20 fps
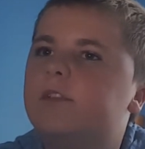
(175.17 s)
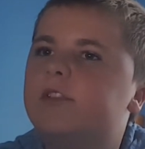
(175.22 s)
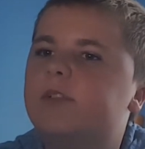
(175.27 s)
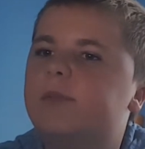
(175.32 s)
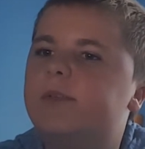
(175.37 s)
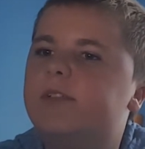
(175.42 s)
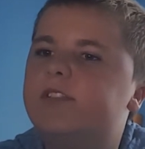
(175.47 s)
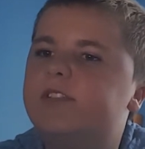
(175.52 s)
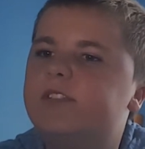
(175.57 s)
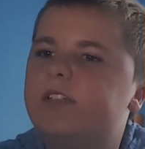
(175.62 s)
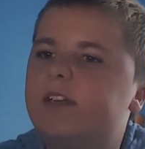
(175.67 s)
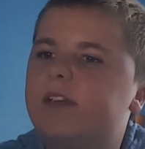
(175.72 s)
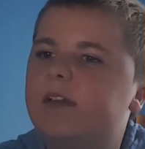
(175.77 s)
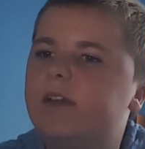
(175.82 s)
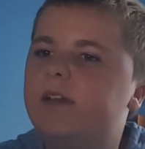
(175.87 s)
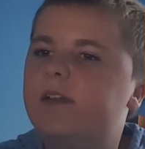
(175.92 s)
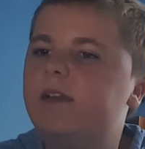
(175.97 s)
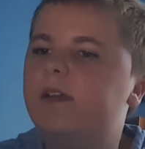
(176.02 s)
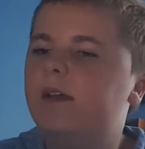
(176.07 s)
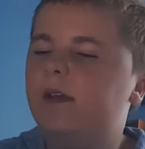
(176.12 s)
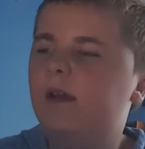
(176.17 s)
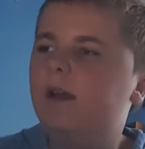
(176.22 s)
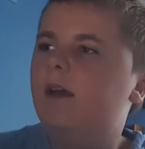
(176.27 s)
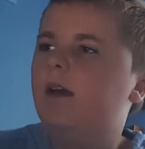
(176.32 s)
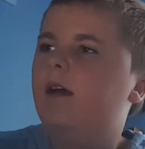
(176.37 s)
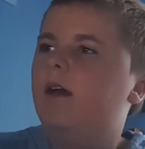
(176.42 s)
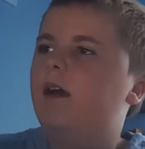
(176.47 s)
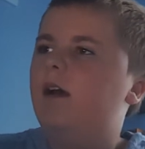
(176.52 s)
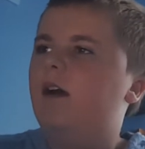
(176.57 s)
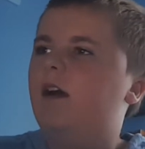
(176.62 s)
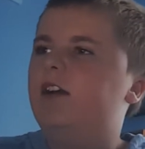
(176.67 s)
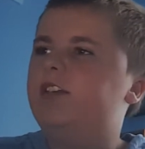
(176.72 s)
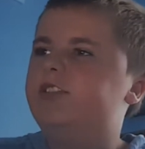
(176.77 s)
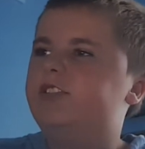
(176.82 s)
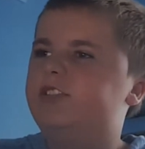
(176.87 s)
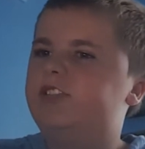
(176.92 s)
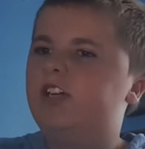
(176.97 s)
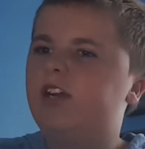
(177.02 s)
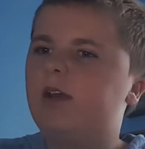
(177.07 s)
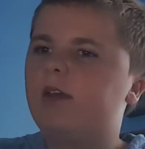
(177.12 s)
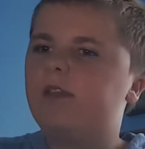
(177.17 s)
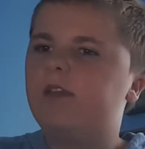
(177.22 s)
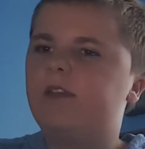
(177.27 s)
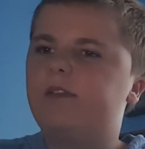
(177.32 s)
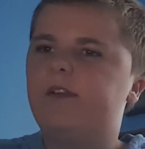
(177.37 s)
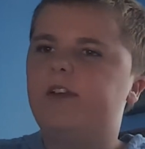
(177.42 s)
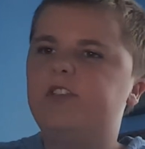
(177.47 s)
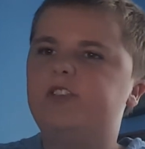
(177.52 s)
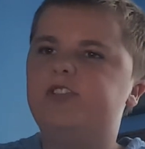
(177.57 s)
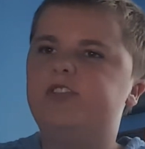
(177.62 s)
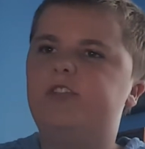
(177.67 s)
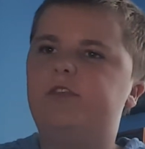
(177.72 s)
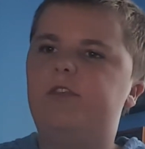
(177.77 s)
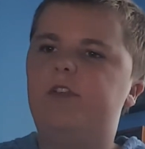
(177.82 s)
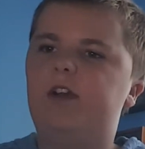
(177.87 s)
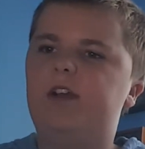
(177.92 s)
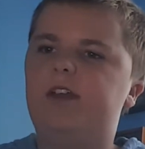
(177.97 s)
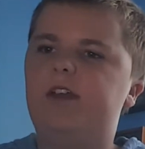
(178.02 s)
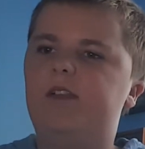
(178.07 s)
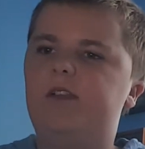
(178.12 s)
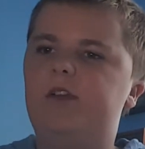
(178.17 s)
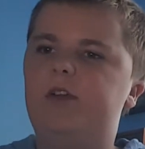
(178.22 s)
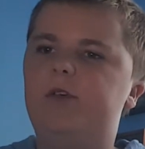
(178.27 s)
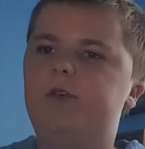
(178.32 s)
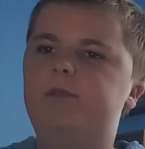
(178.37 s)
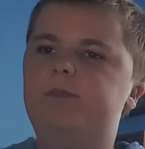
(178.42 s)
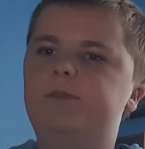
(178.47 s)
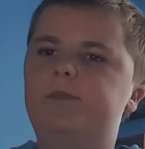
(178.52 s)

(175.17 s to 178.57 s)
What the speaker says: Give me a second. Alright, so check out The Adventures of Lucky Lou.